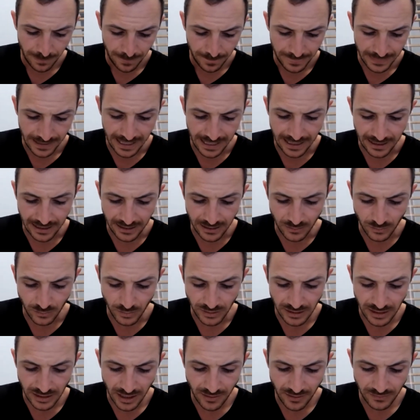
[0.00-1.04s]
and
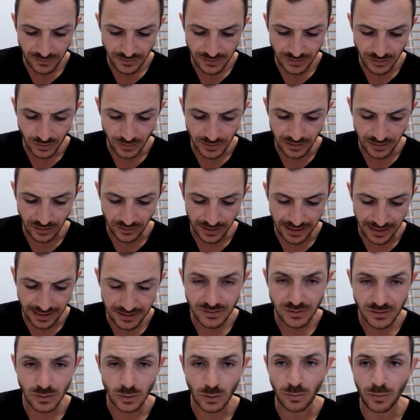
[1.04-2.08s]
would love to either
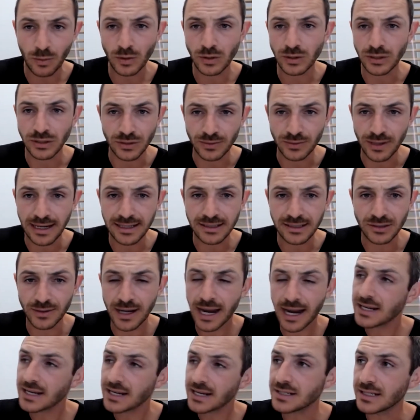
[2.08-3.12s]
answer or point you in the right
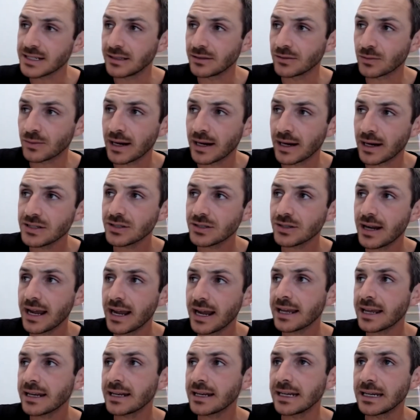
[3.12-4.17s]
direction. Raise your
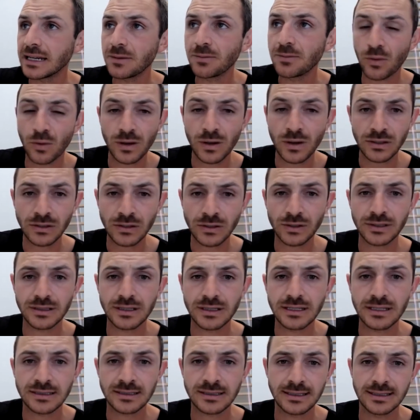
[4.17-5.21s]
hand at any point during
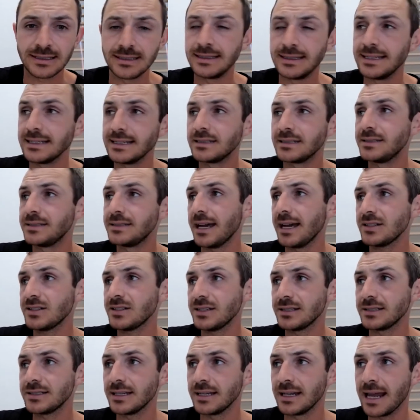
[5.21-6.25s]
this
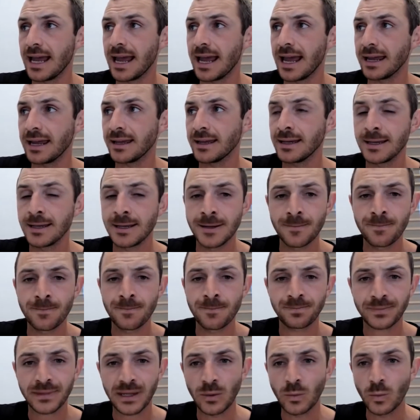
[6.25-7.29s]
session today,
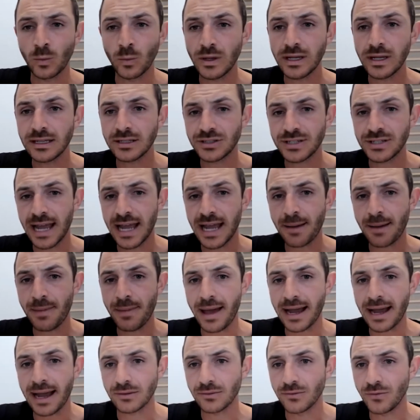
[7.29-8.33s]
and we can chat
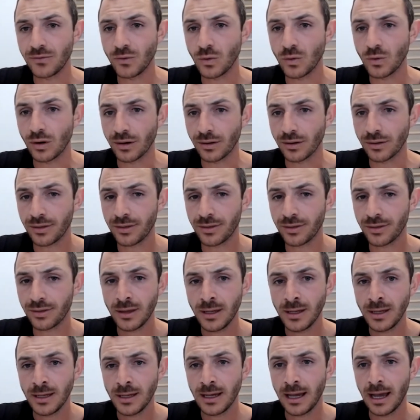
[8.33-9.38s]
back and forth
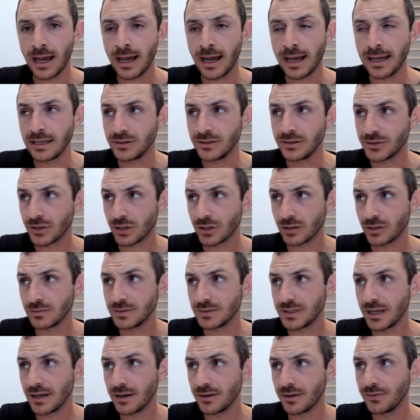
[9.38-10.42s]
in
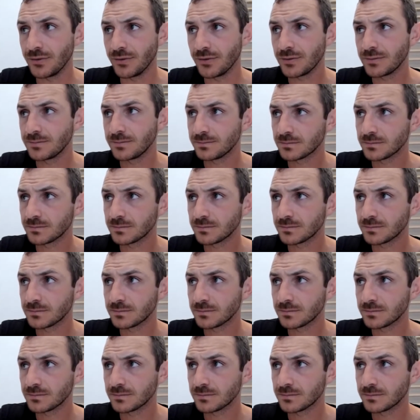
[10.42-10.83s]
terms of